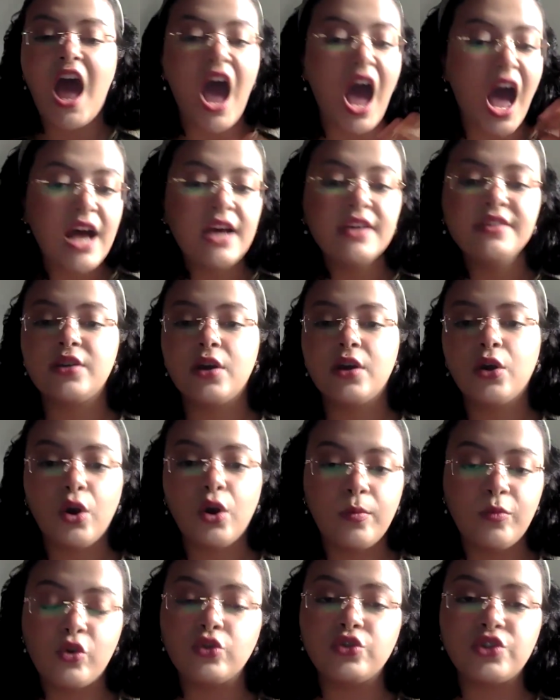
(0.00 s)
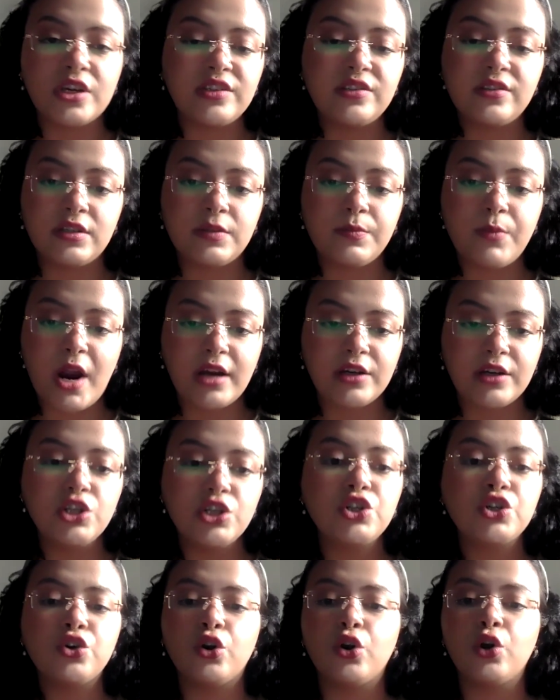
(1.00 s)
as a criminal justice
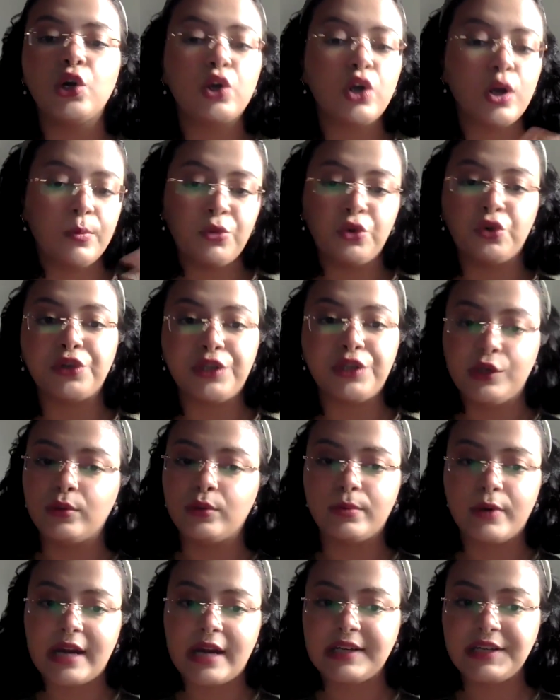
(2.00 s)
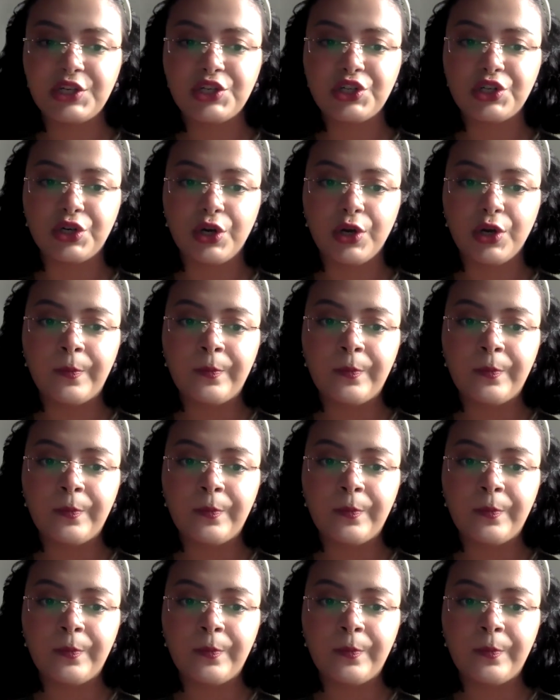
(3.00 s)
practitioner or a criminal legal practitioner.